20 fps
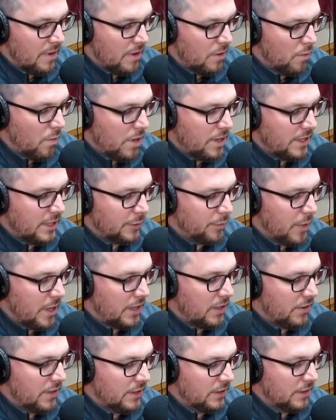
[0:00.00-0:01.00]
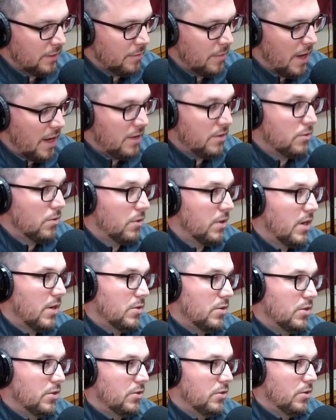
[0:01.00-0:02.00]
wanted to sprinkle in some high school
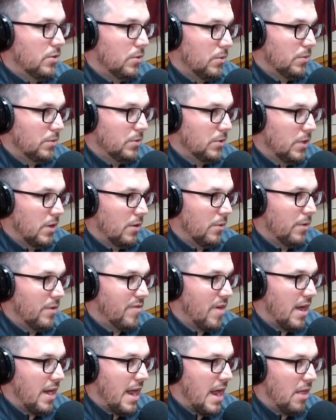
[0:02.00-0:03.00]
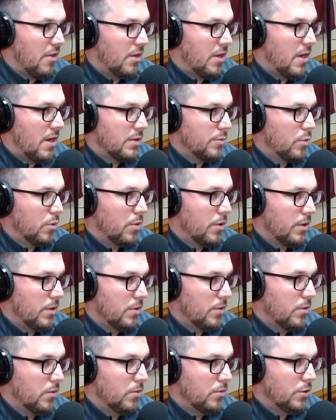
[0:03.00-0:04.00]
coaches too. So we've got Alan Osborne,
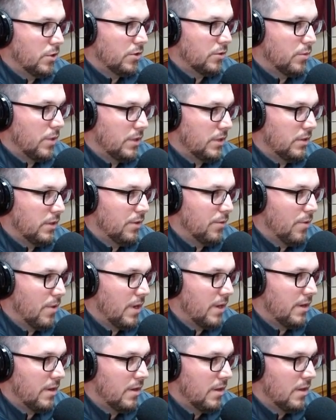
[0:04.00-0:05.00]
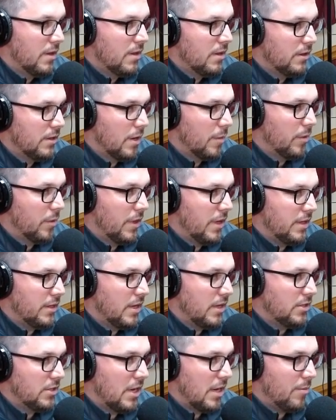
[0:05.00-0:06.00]
who just recently won AA
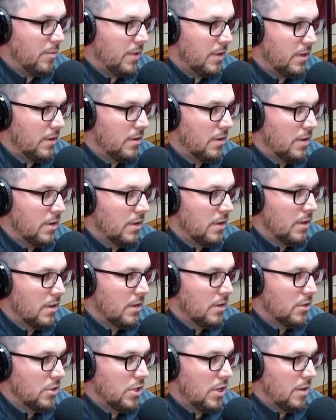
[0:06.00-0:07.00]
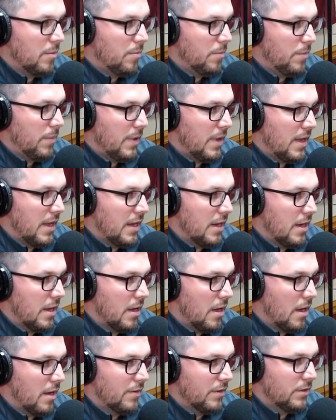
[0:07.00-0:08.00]
state championship, and
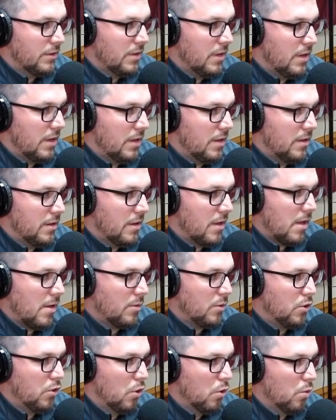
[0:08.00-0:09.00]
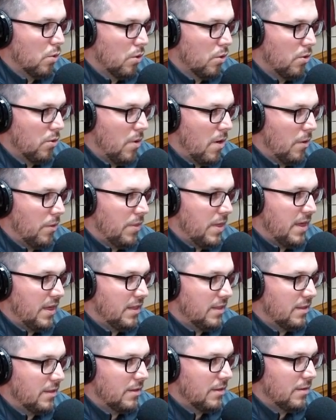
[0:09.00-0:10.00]
obviously guru, all
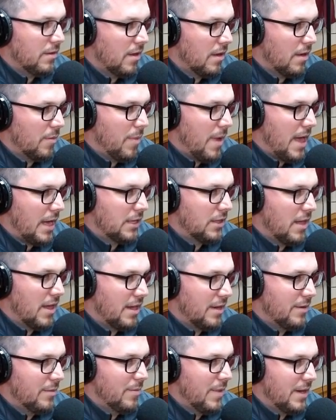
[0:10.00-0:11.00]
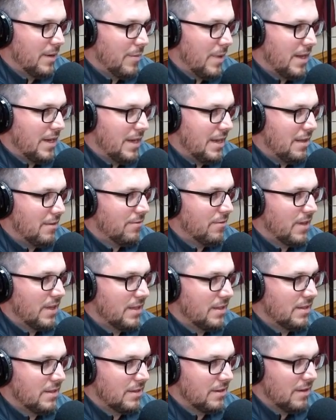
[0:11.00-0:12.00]
things pack line, man-to-man
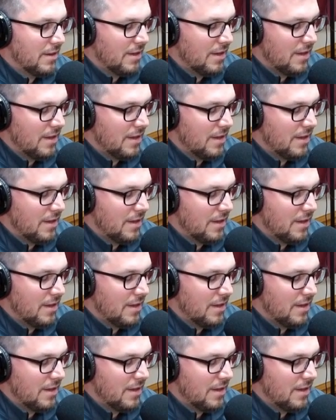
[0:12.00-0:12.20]
defense, and